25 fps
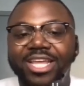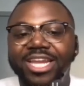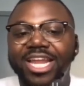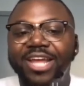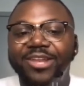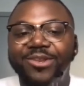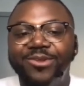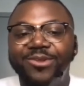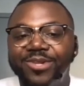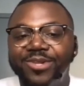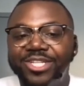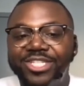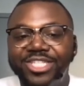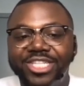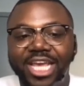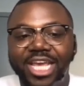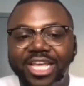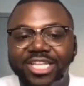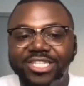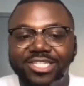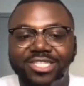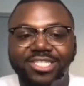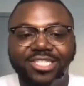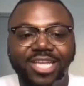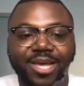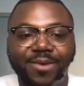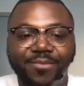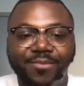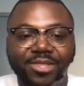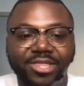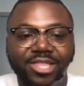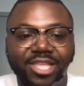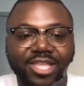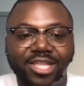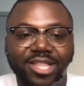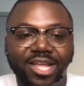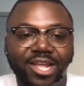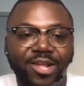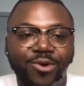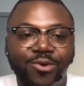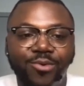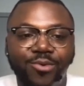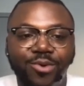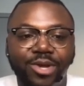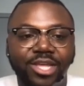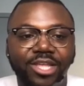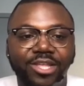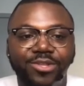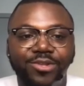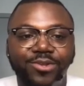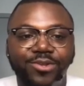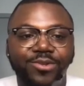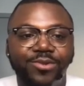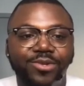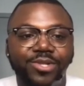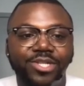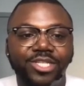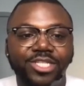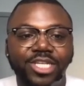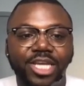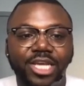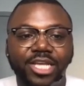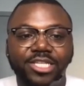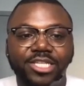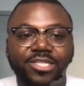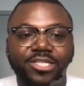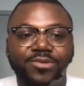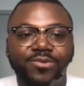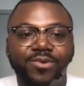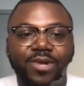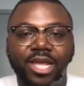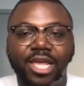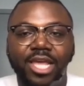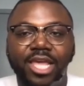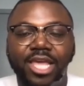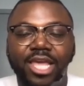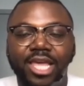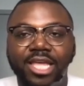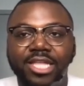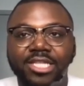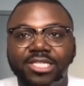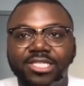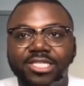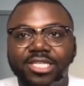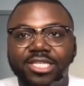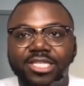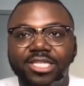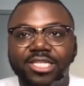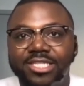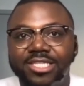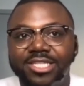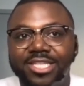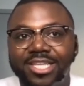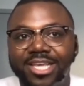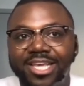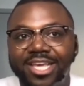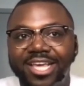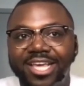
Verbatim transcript: What can I do to change it? Type of thing, like, or what can you do to change it? Right? It's, it's